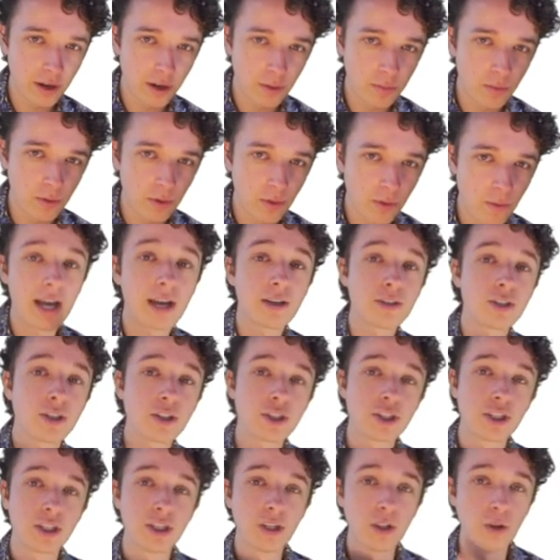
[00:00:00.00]
variable? How
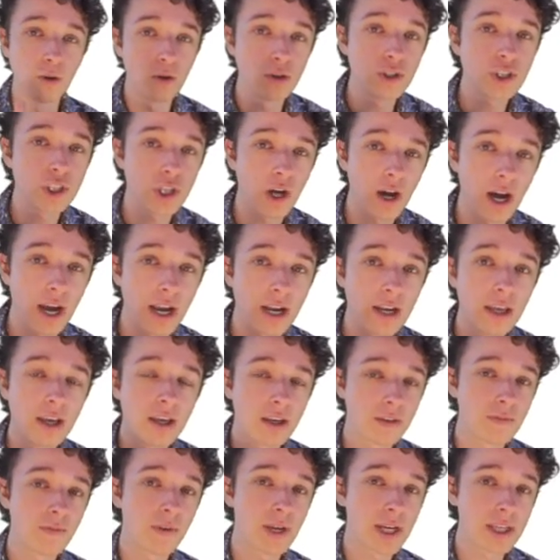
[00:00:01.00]
does the launch height
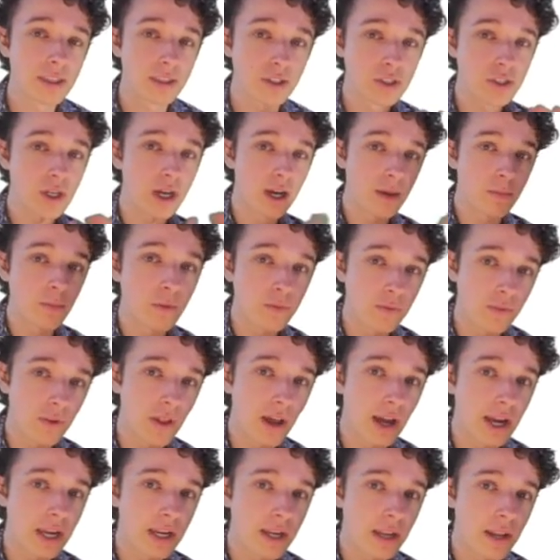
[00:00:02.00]
affect the time of
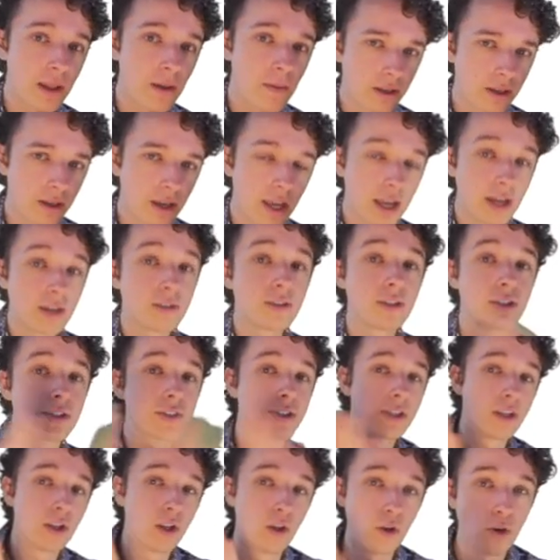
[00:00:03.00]
flight? How
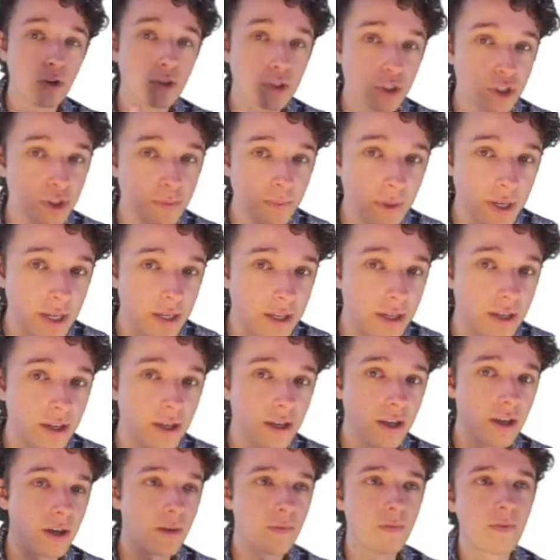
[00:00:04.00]
does the launch speed
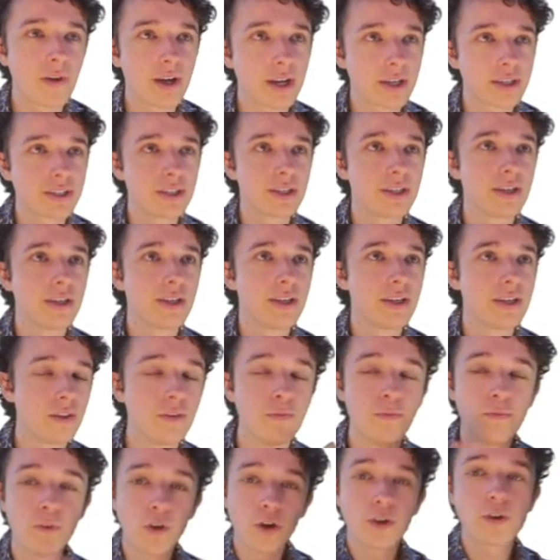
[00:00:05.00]
affect
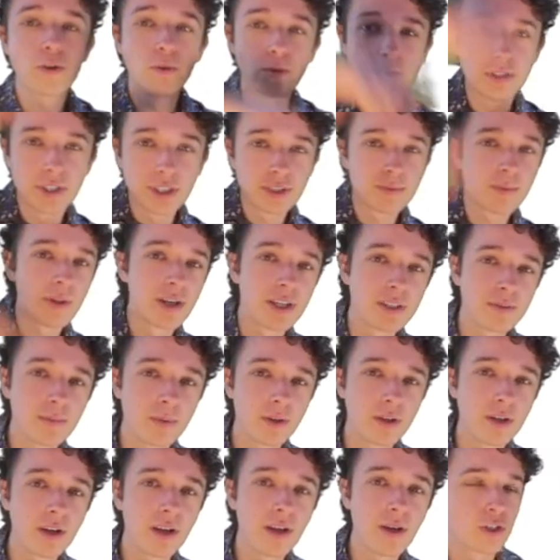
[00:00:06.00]
the vertical
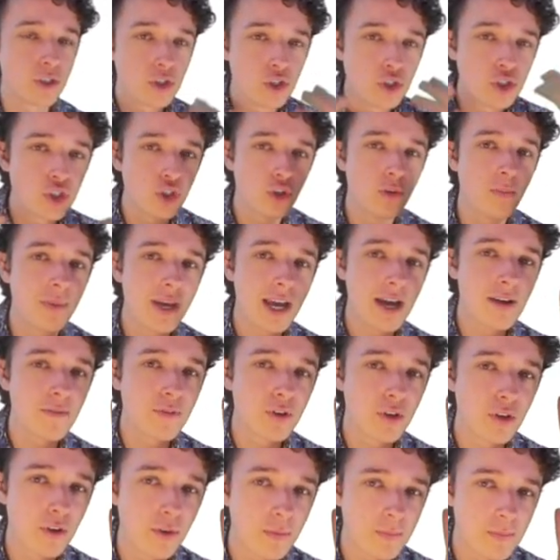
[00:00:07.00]
displacement? So you should be
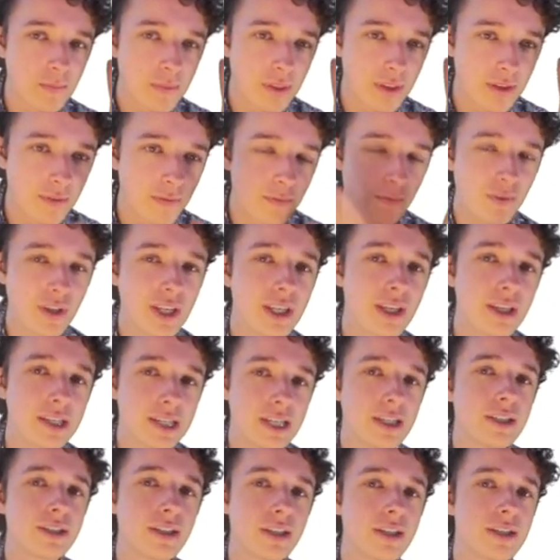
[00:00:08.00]
able to fit it
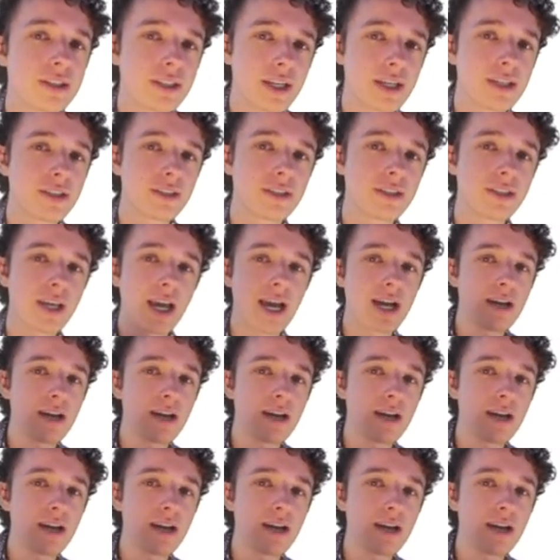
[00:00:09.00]
into the sentence,